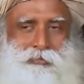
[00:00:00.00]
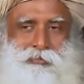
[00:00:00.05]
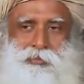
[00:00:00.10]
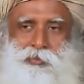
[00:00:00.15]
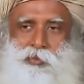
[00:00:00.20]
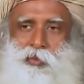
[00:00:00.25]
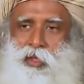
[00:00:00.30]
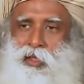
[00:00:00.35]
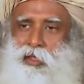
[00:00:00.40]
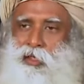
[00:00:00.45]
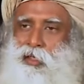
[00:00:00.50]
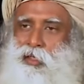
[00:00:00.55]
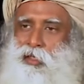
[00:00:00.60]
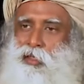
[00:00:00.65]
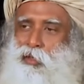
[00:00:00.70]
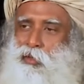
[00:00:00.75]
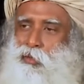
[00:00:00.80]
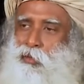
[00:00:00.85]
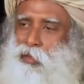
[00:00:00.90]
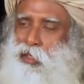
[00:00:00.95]
One can
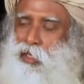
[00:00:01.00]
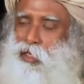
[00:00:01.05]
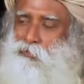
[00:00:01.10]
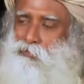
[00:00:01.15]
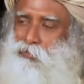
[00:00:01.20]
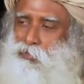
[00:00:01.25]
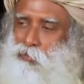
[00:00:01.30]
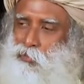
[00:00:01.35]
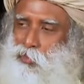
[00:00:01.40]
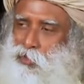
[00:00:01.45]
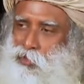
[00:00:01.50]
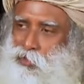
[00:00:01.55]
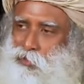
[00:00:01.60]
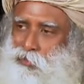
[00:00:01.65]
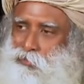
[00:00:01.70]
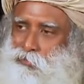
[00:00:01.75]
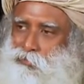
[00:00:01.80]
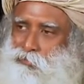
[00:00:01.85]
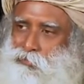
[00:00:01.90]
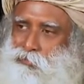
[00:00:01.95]
know light from
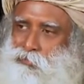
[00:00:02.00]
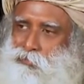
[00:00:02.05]
within,